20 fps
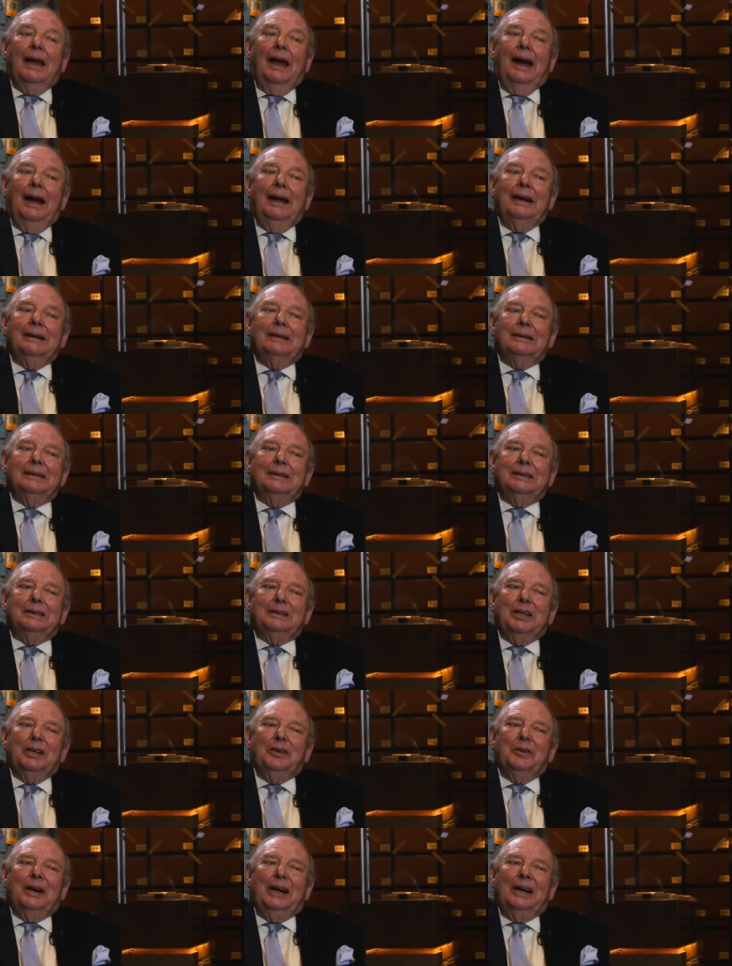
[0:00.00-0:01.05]
And
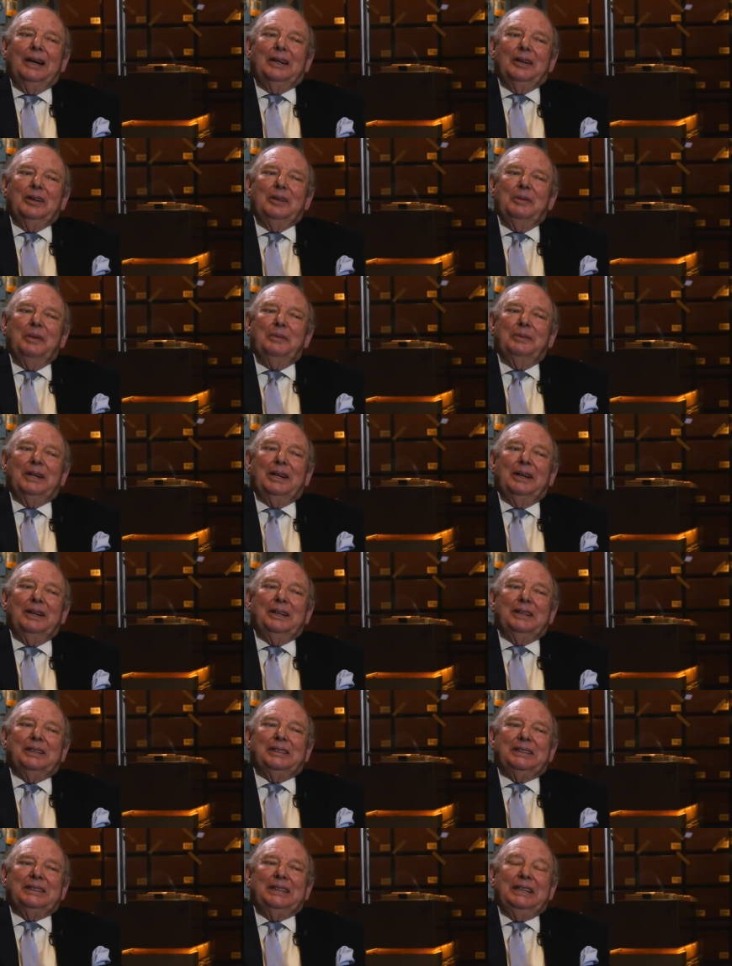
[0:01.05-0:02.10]
so I can remember
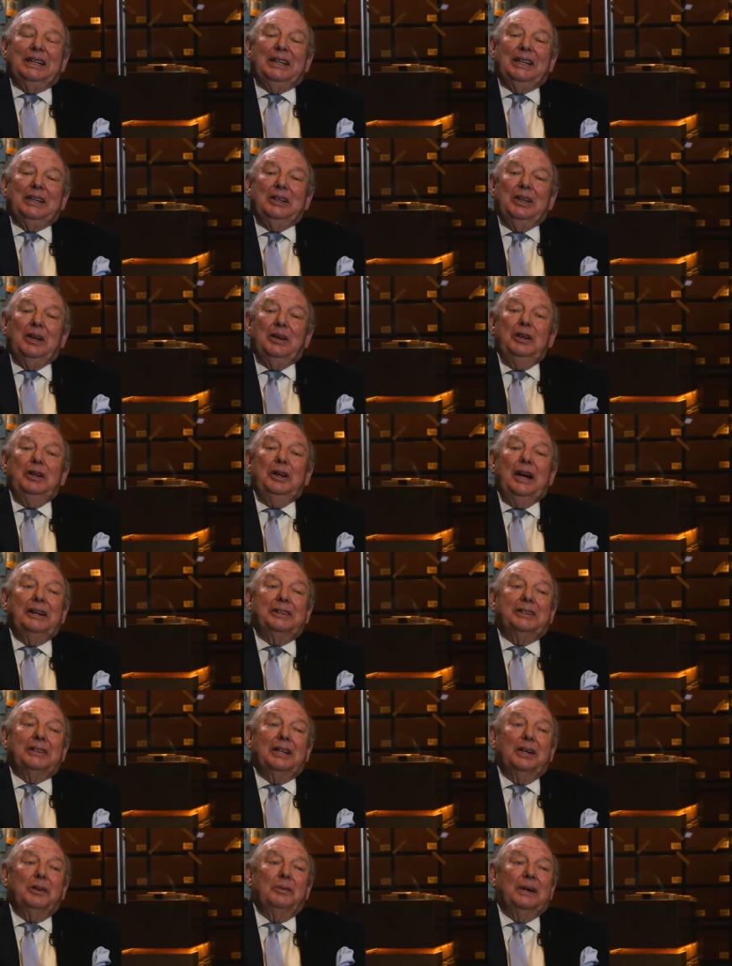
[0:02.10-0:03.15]
going to see her. I only had
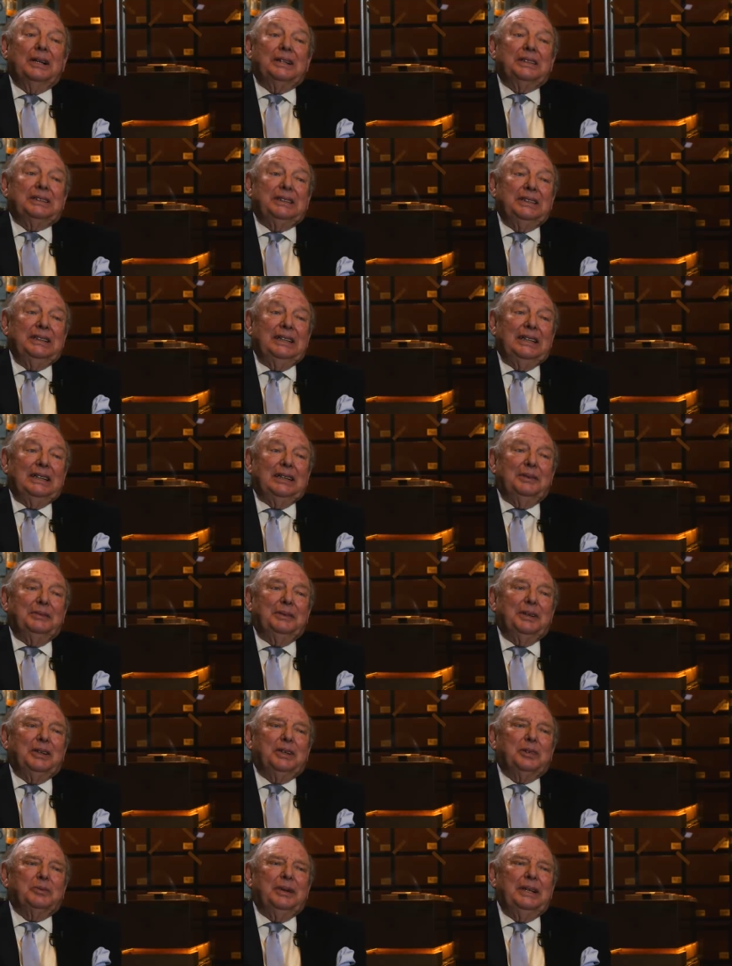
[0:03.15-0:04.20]
to go once a year
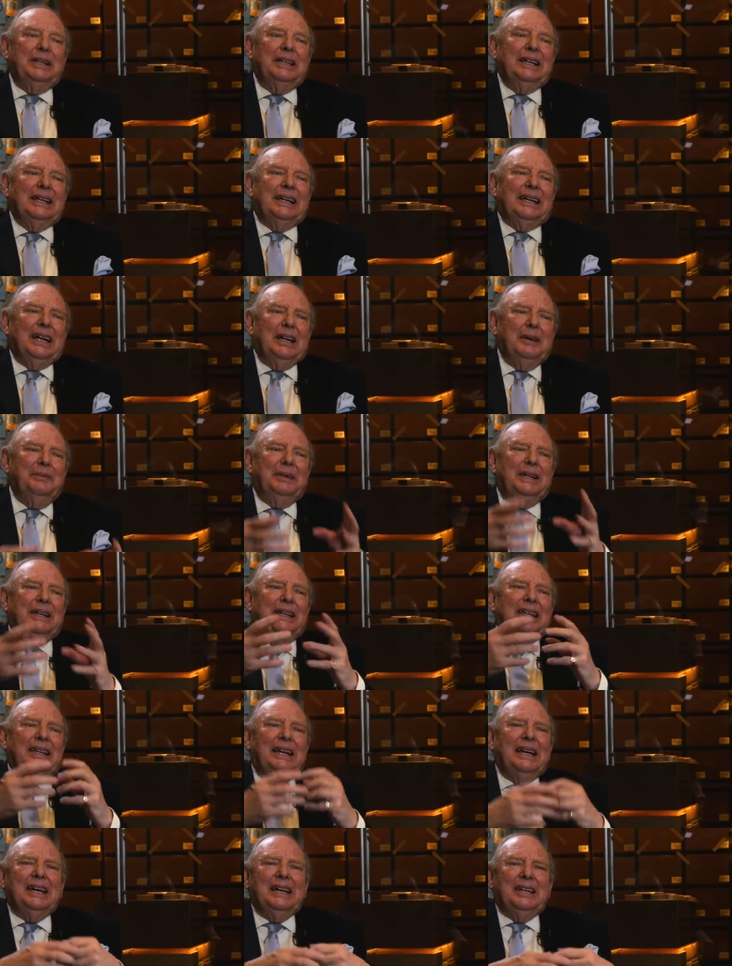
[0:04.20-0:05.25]
because when they came
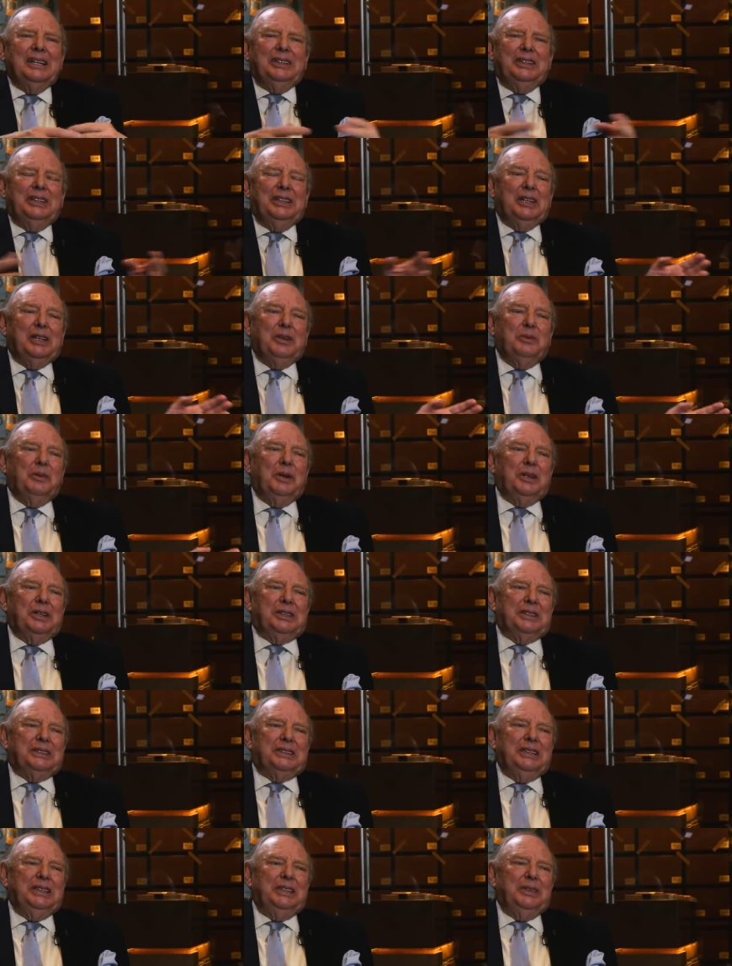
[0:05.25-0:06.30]
in, she didn't want
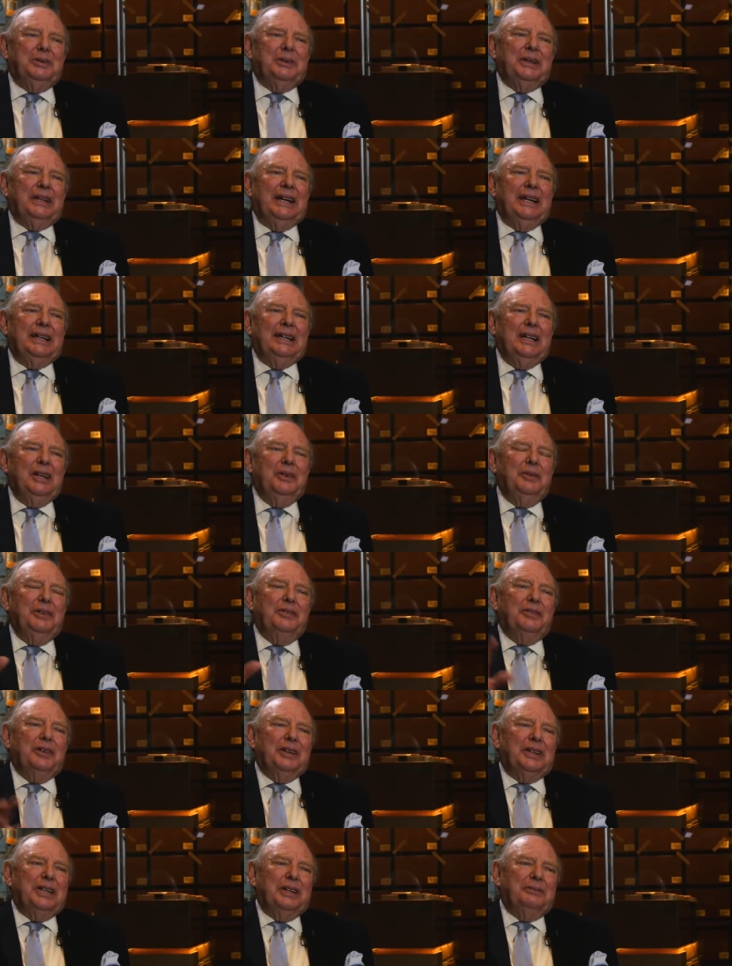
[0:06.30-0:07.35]
to see you again. No, we've
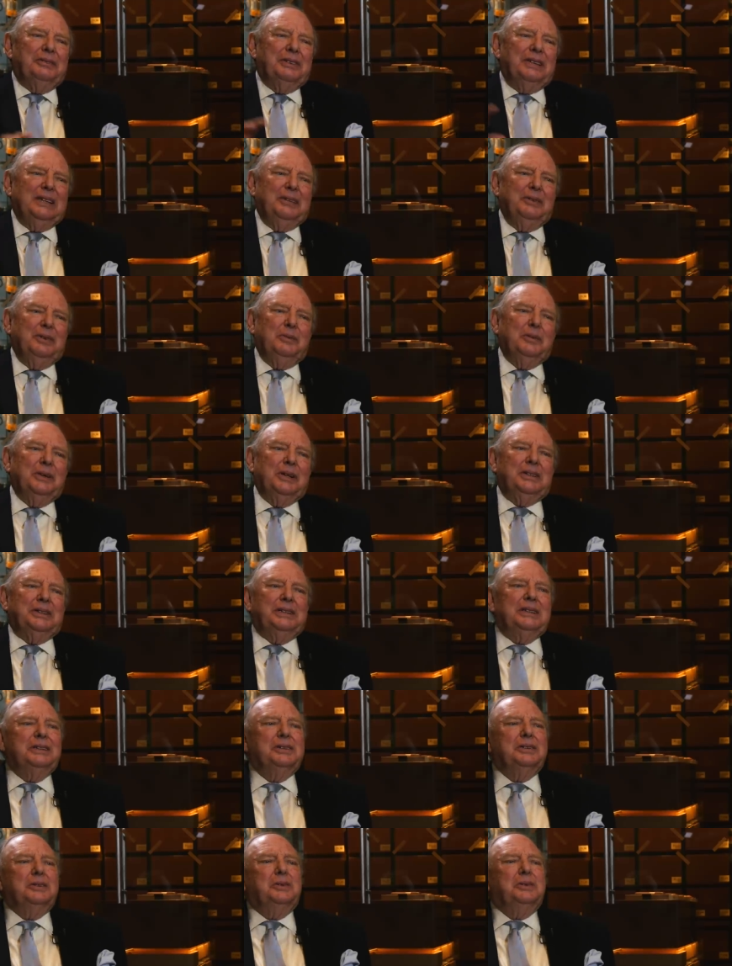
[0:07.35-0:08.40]
got everything we
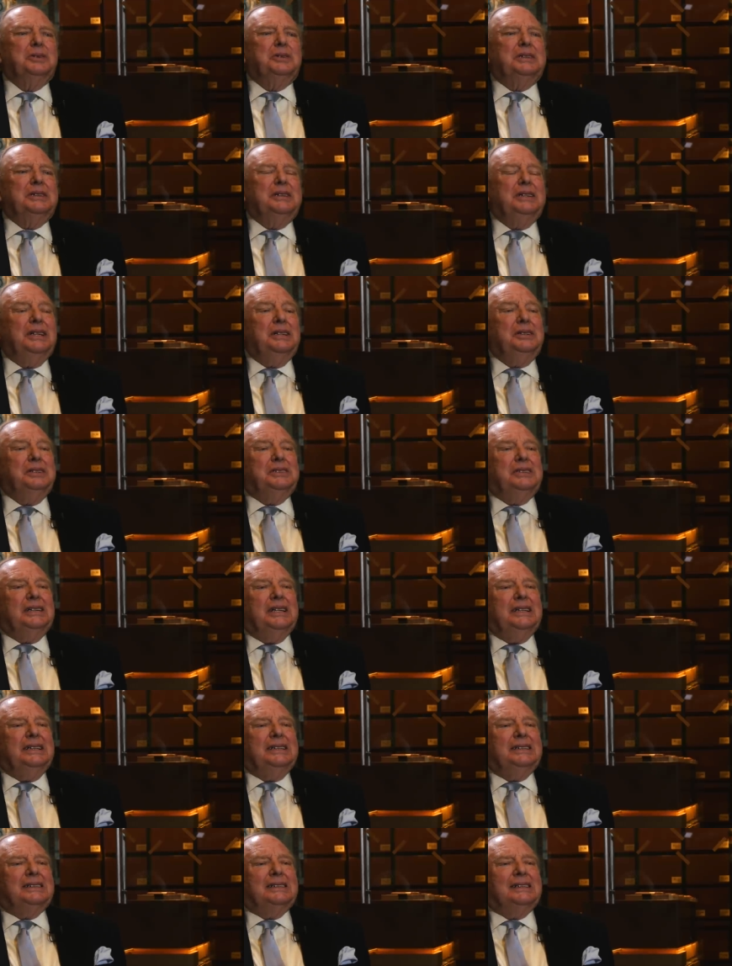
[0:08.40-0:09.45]
wanted. And of course, in those
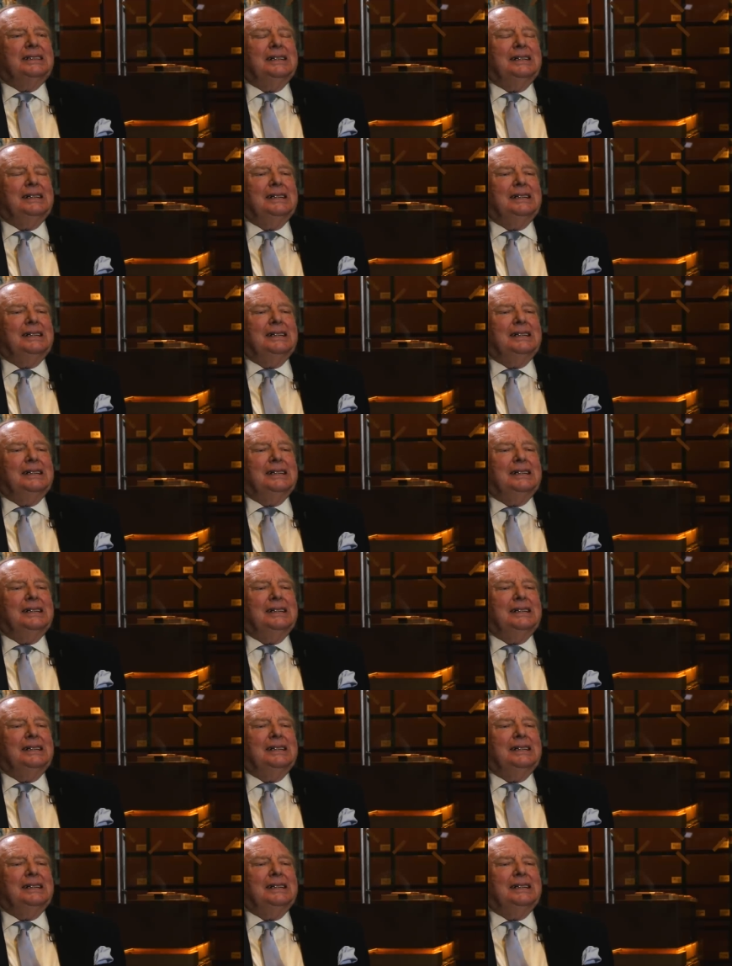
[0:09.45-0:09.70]
days,